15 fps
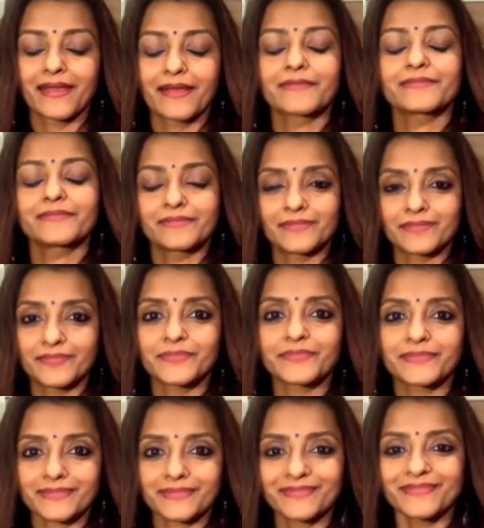
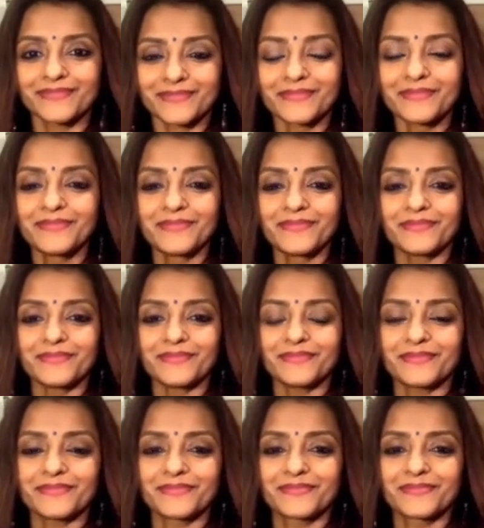
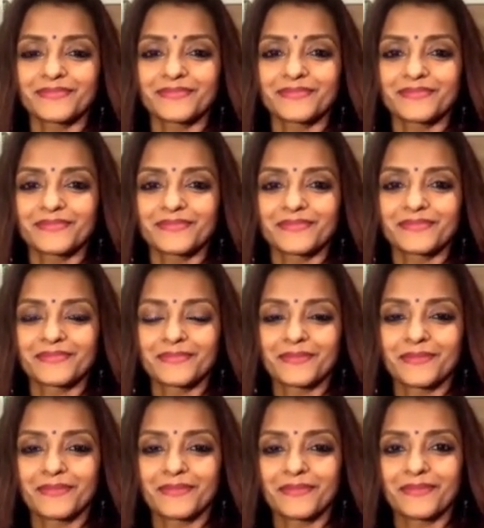
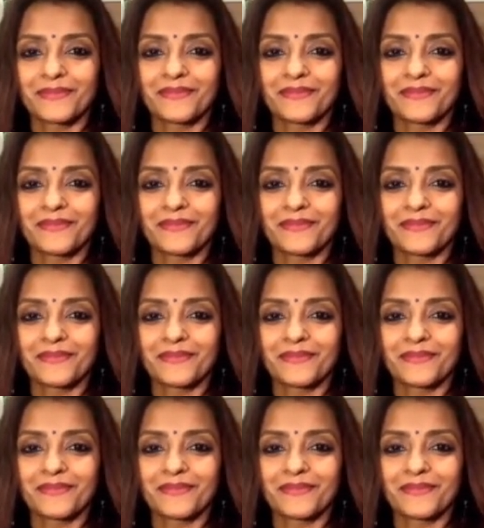(not speaking)